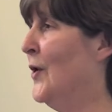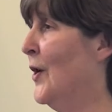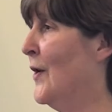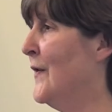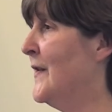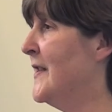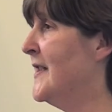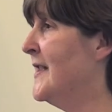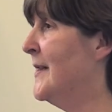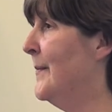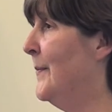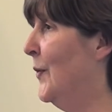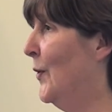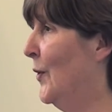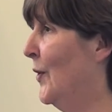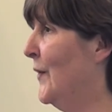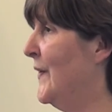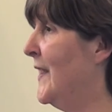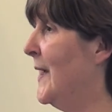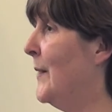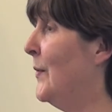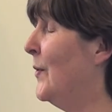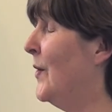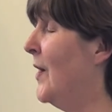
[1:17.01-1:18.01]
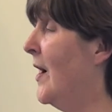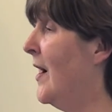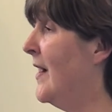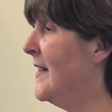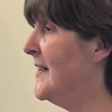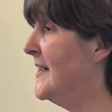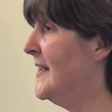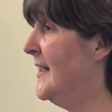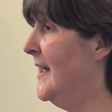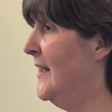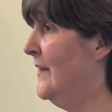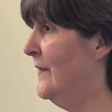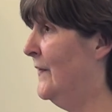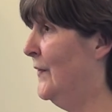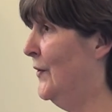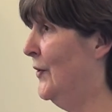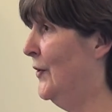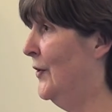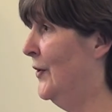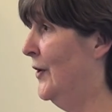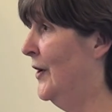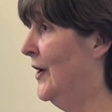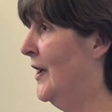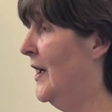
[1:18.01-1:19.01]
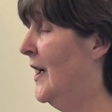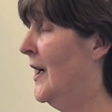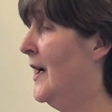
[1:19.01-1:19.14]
got the support they were asking for.